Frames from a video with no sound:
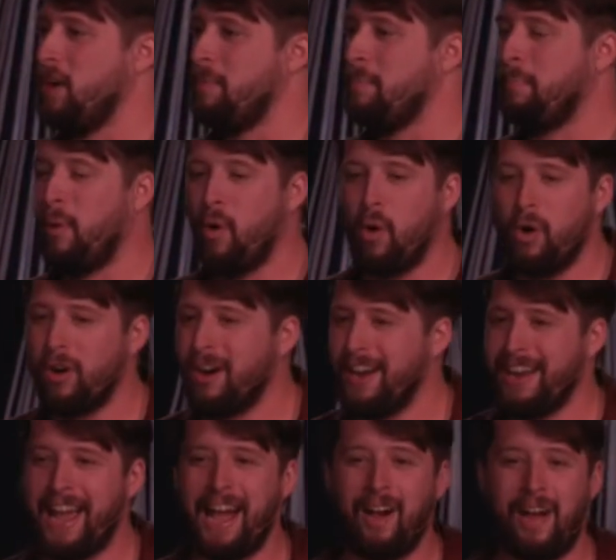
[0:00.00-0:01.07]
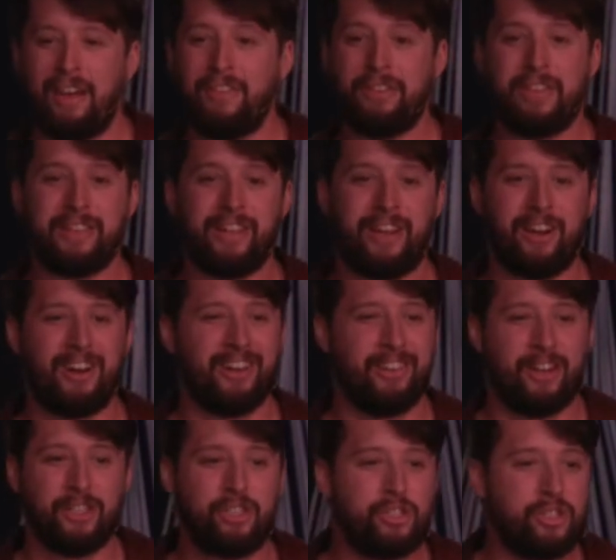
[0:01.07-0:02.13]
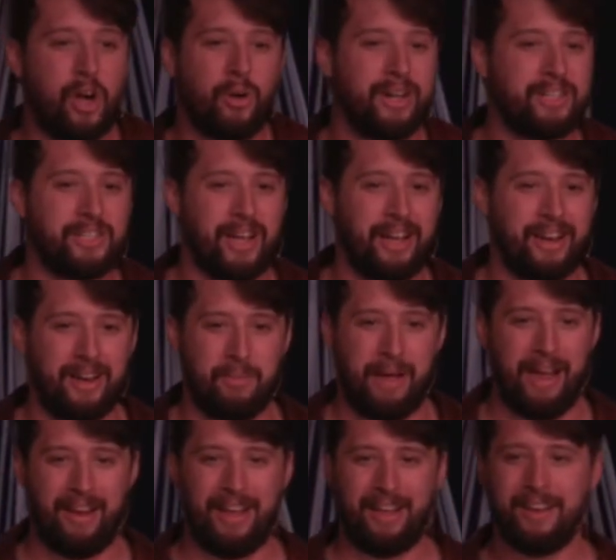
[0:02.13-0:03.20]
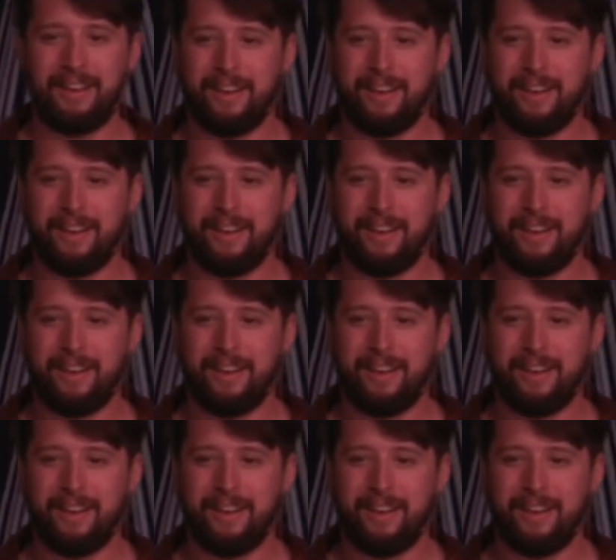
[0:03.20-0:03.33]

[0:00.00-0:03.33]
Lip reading: pouring out everything they heard. They're so excited about it.